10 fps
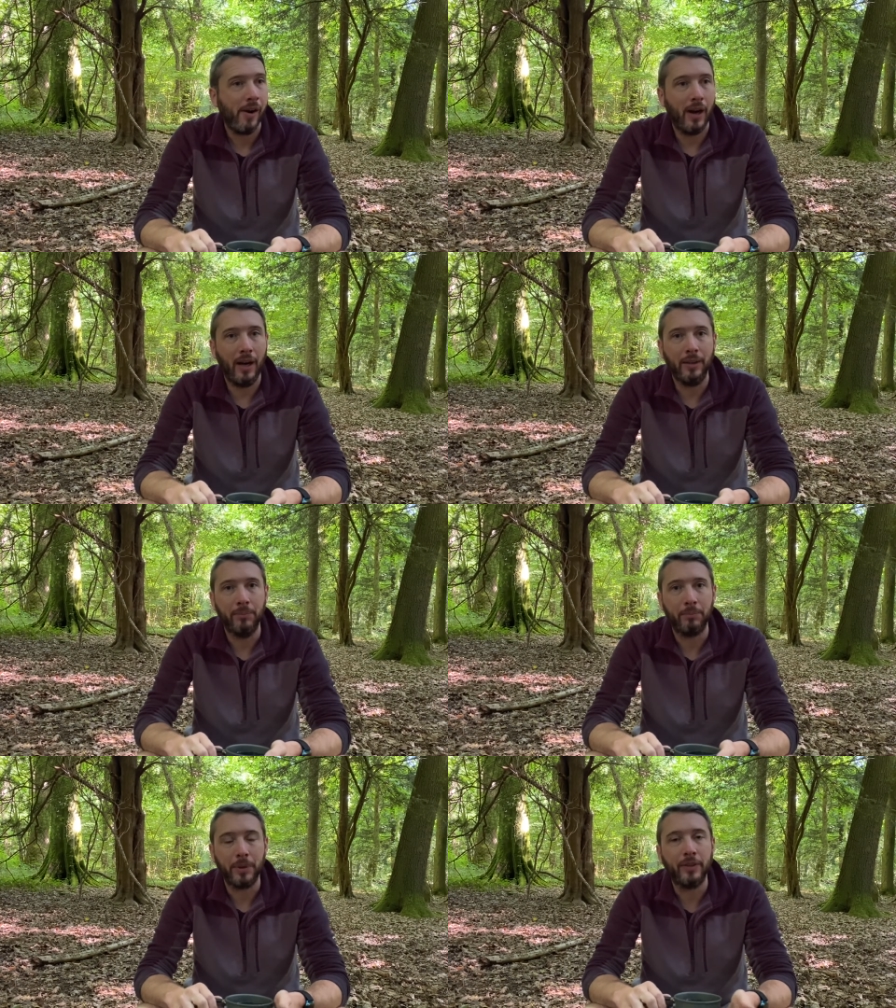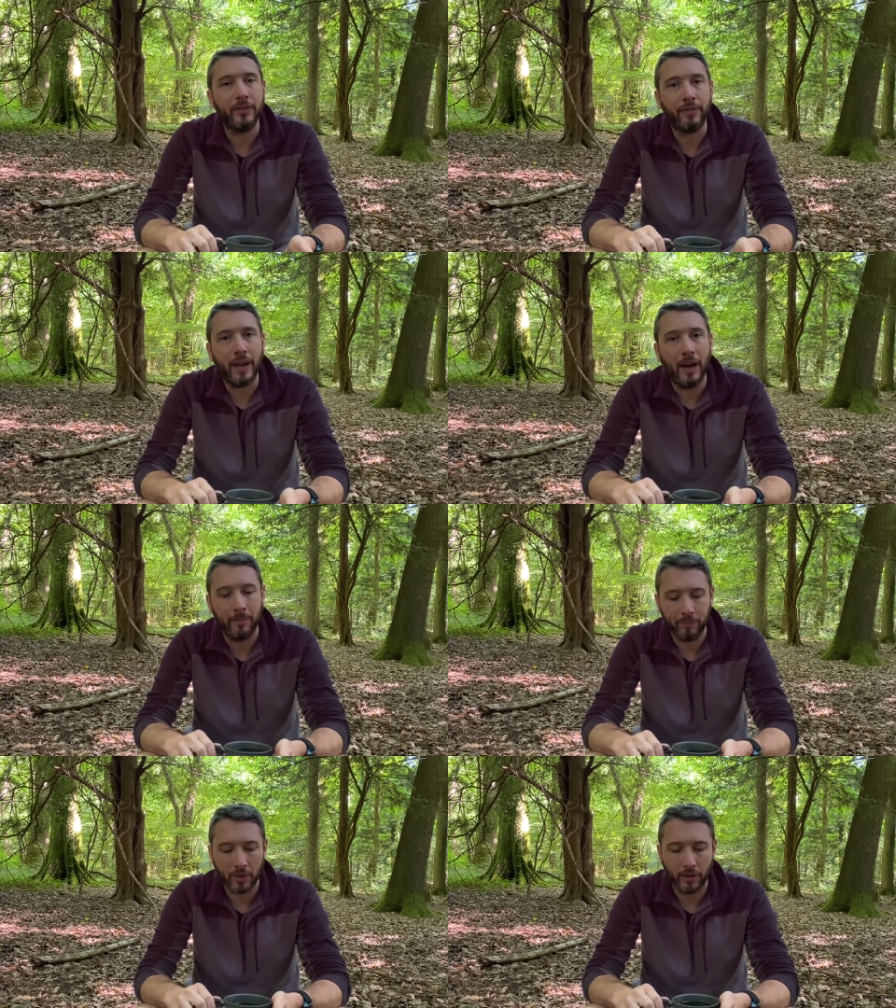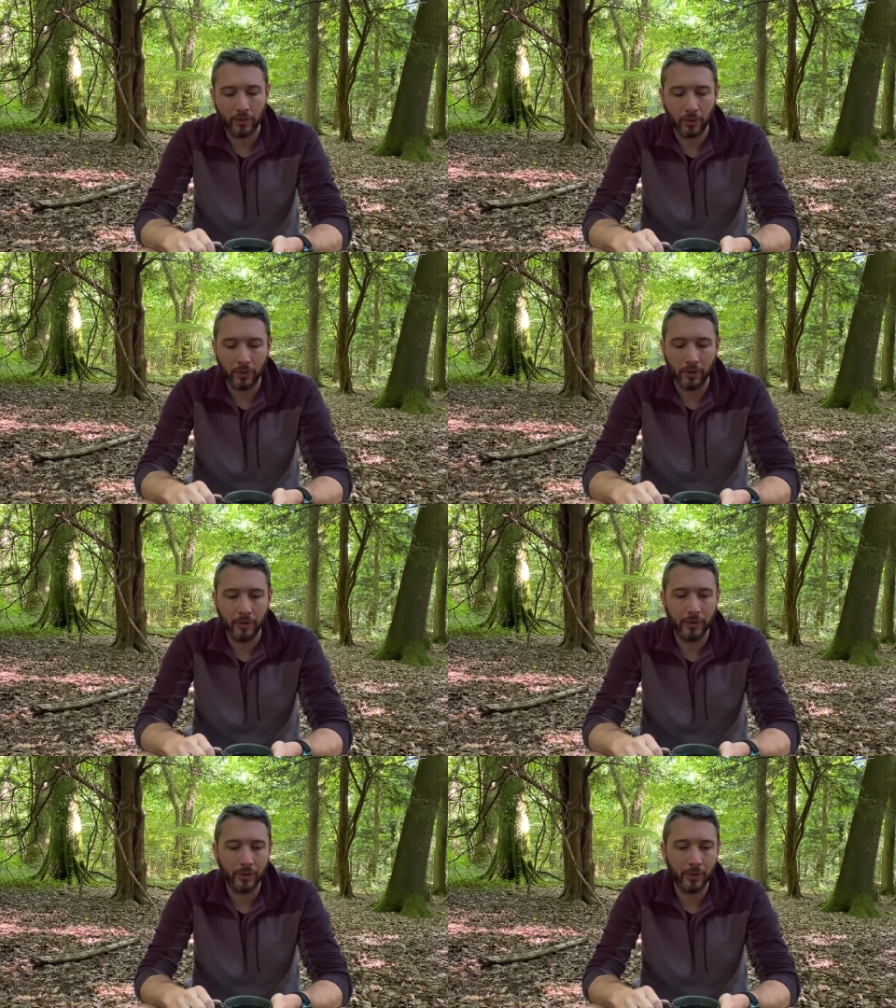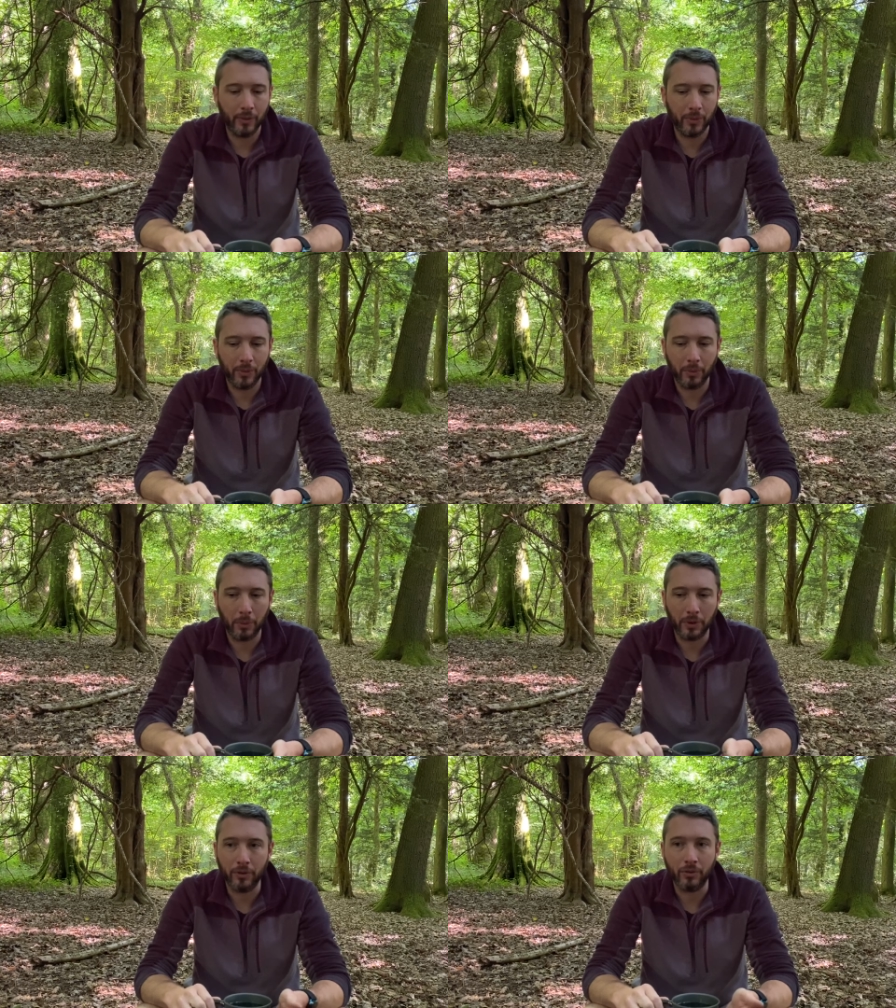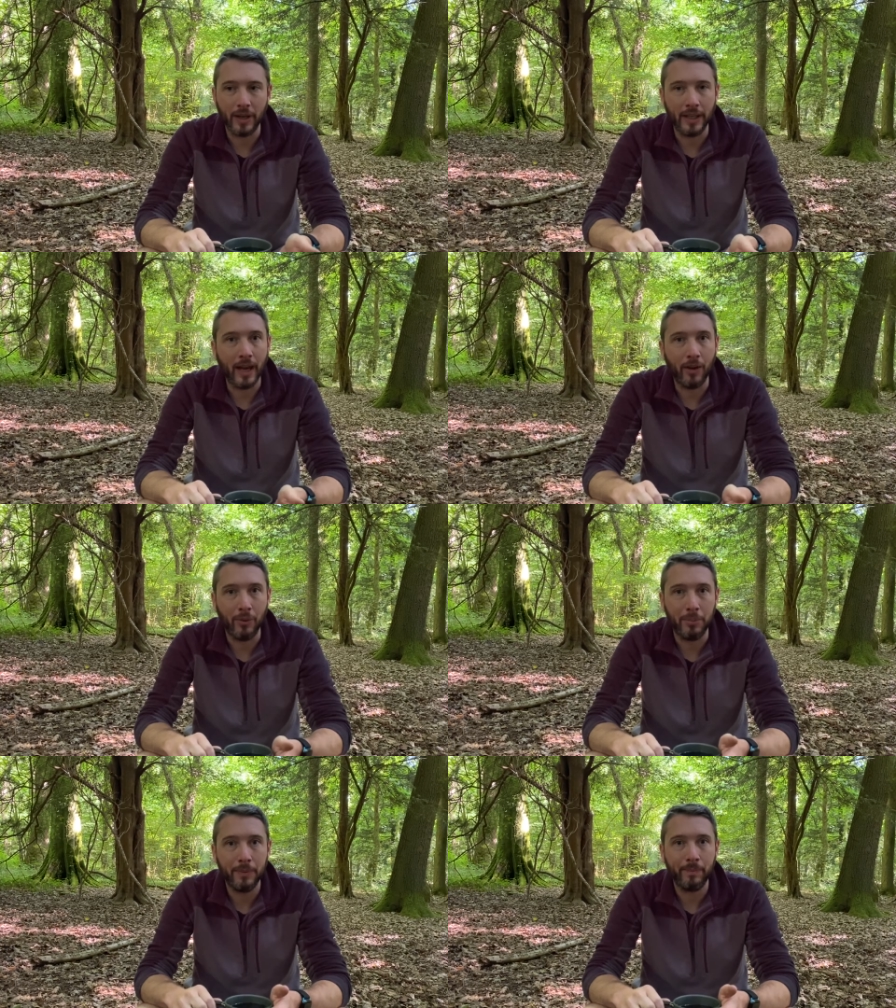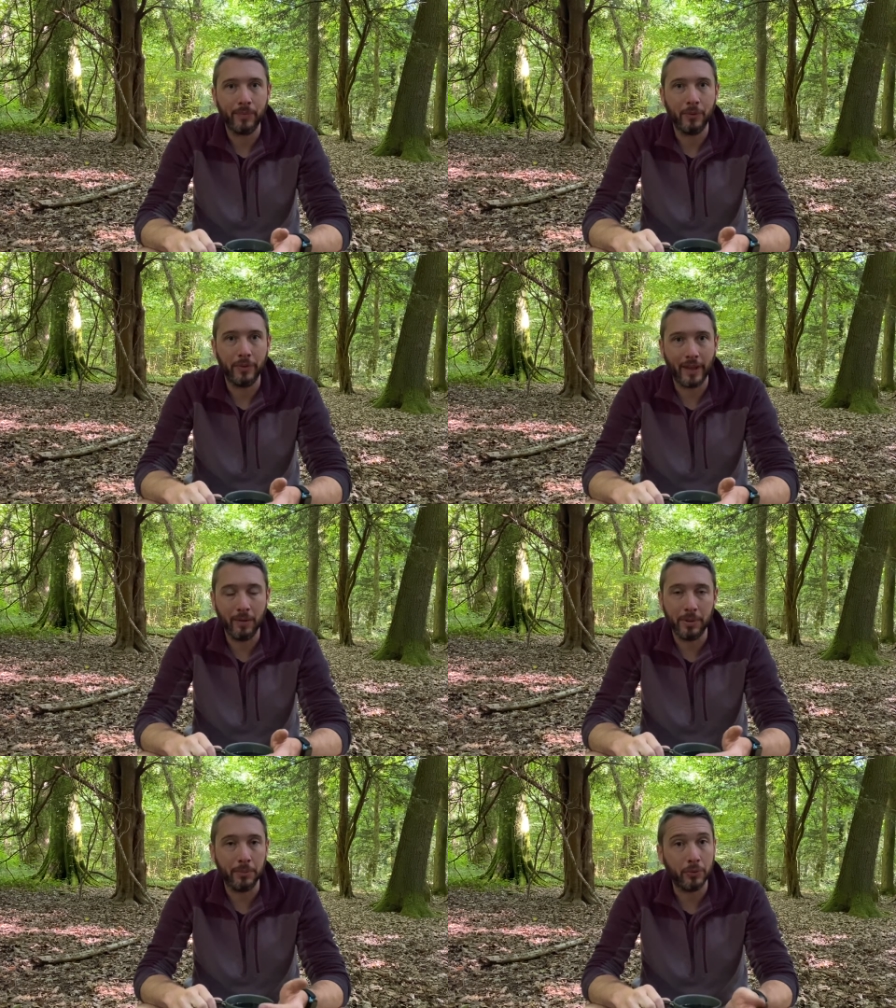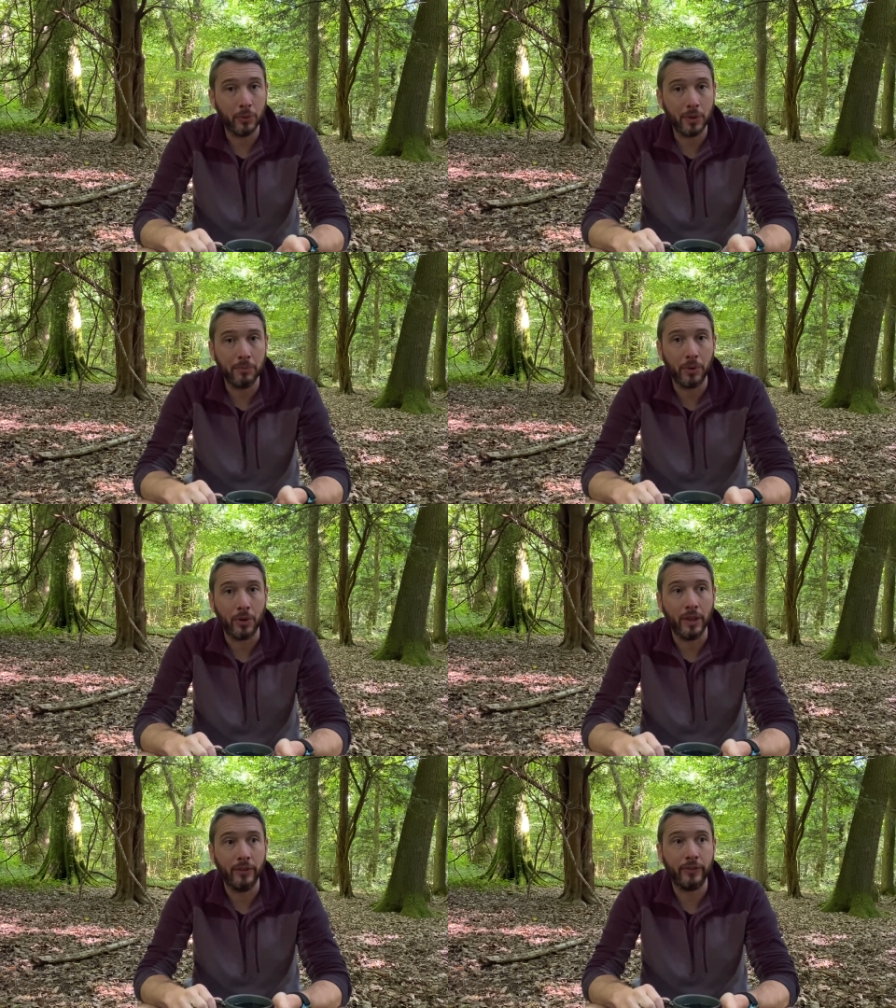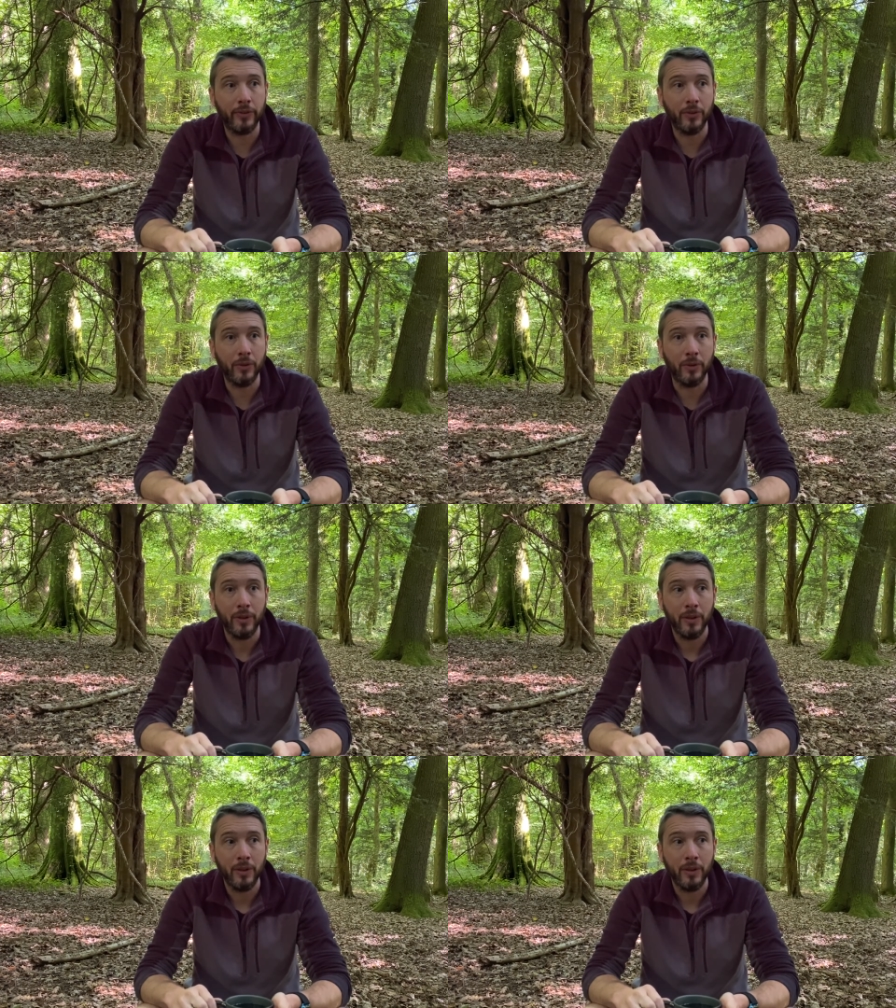And because of that, I thought what could really help with getting people talking more is to